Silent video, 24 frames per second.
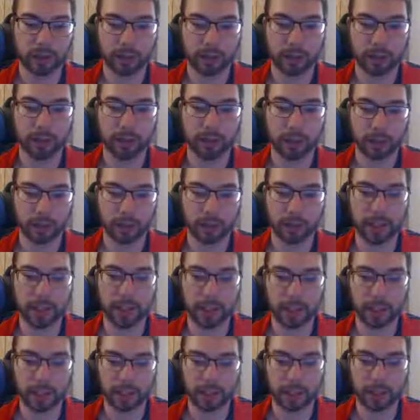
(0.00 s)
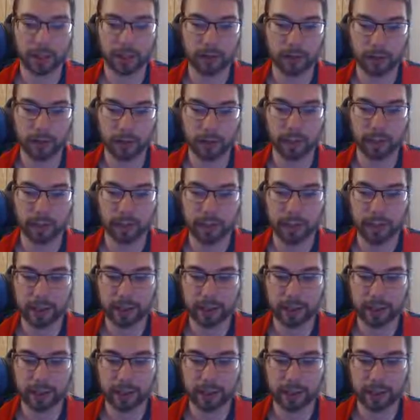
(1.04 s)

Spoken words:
And that will, I think,